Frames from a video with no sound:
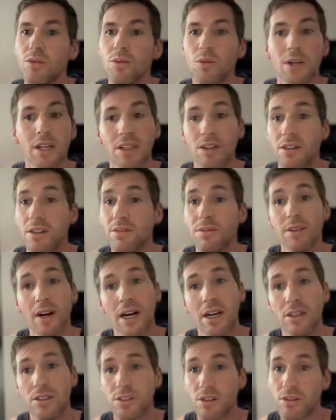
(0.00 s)
whether it
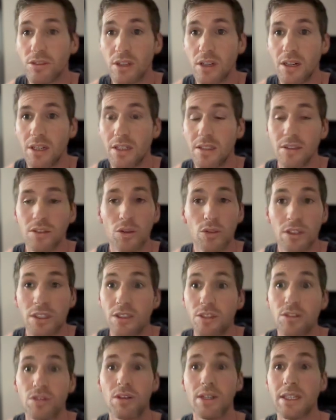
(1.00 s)
fires or not, or the
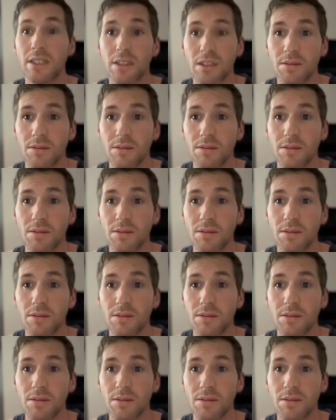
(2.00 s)
strength